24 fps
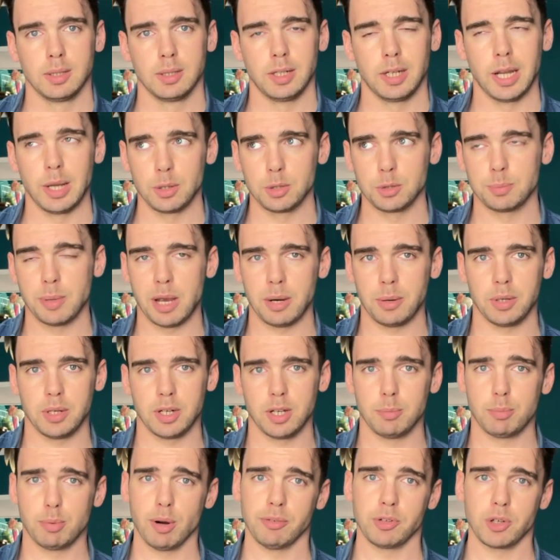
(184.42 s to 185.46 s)
Now, as Mary and
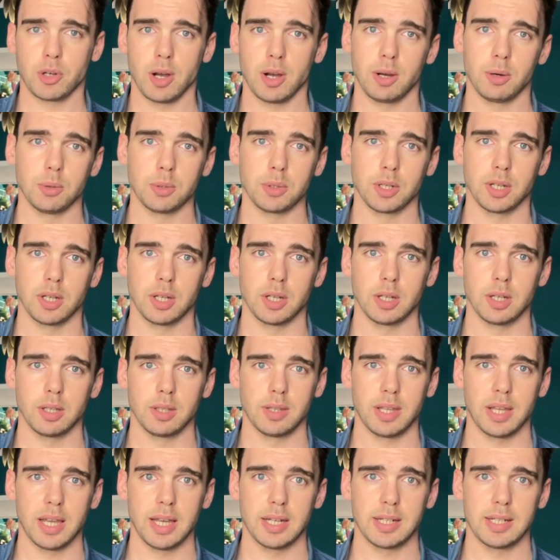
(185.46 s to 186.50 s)
her brother got older,
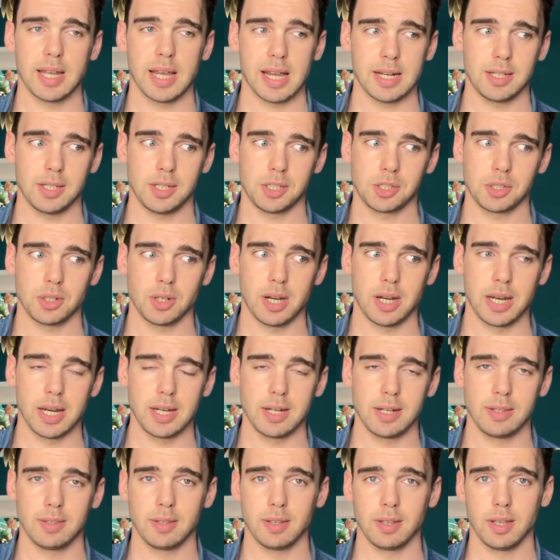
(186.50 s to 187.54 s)
their dad
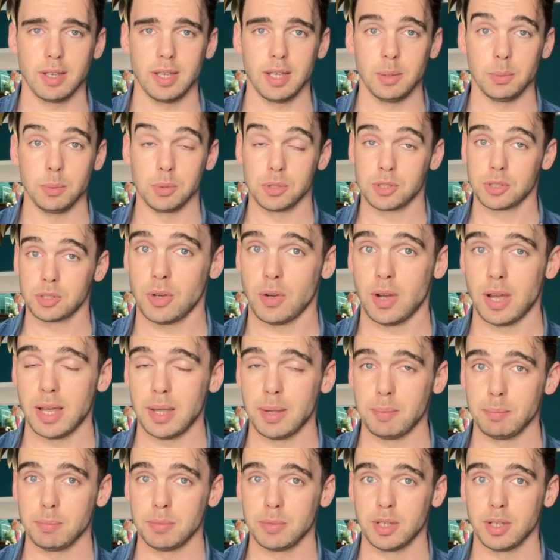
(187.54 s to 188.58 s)
decided that it was
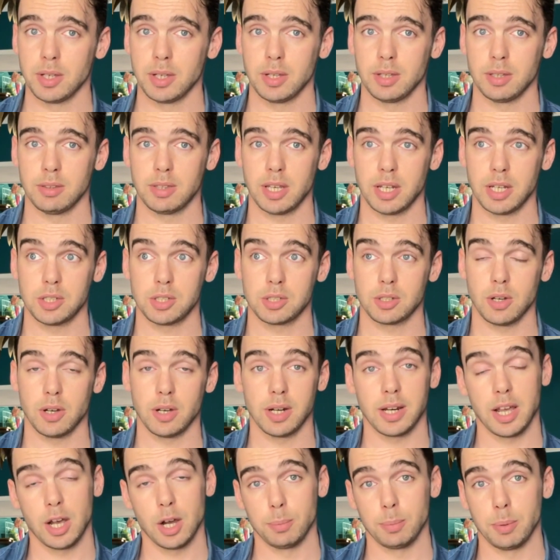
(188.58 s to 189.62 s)
time that they
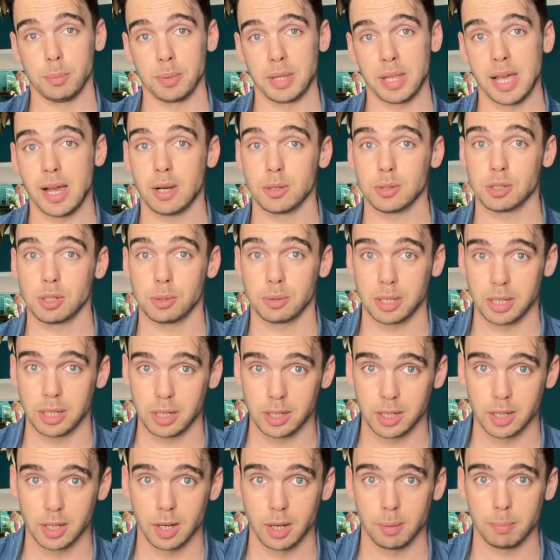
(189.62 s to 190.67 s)
started helping with the household
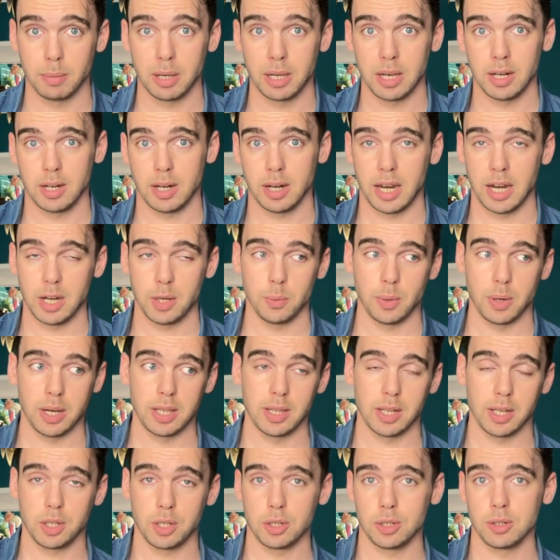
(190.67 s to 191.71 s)
income in any way
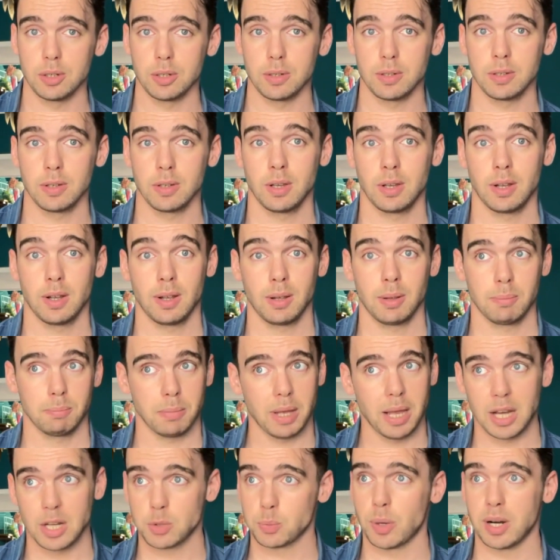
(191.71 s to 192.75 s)
they could,
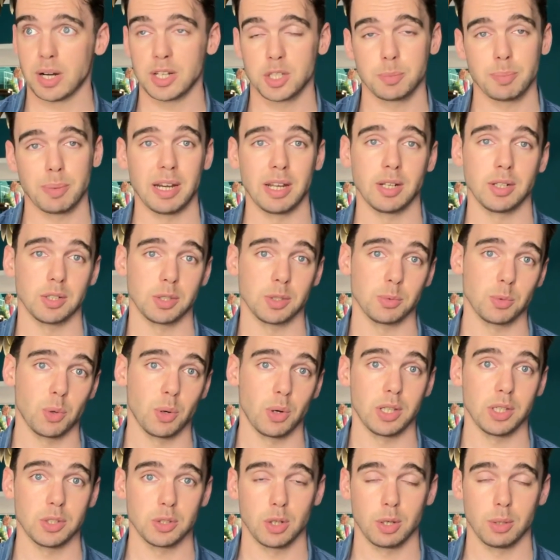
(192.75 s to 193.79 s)
as well as spending some
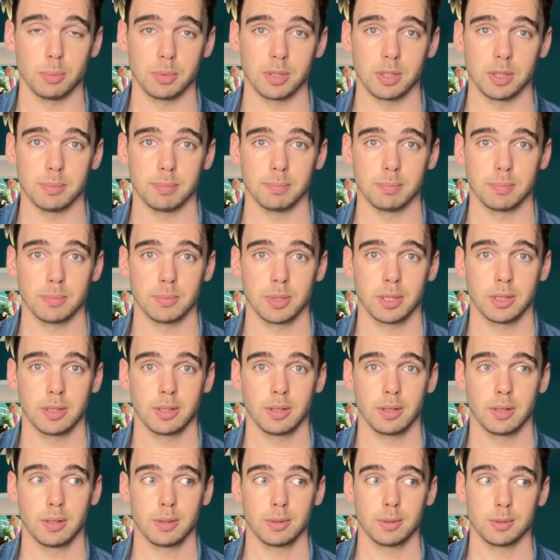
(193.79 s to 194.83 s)
quality time with
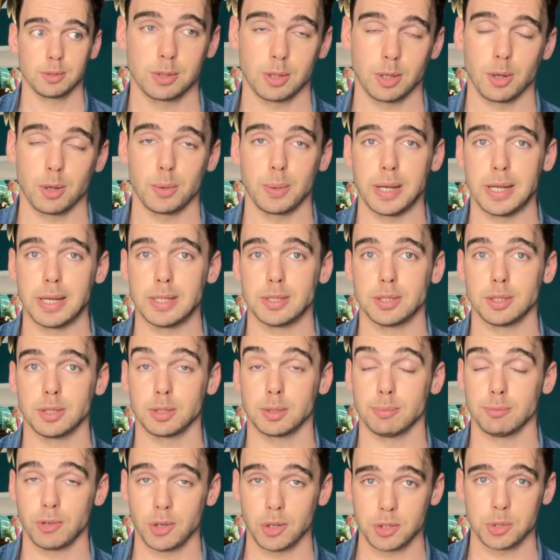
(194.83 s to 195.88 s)
them. So he took
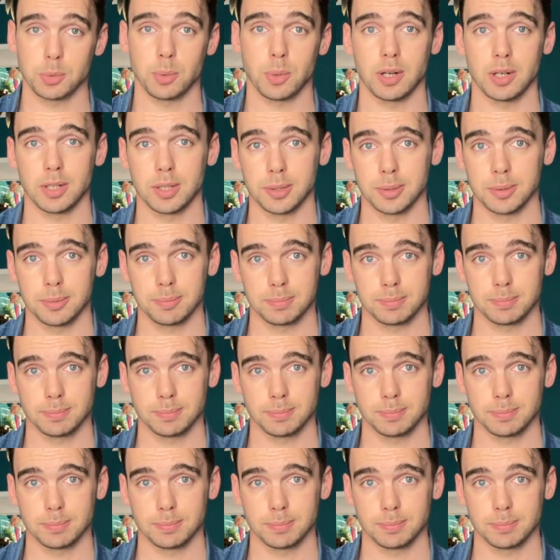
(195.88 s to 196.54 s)
them fossil hunting.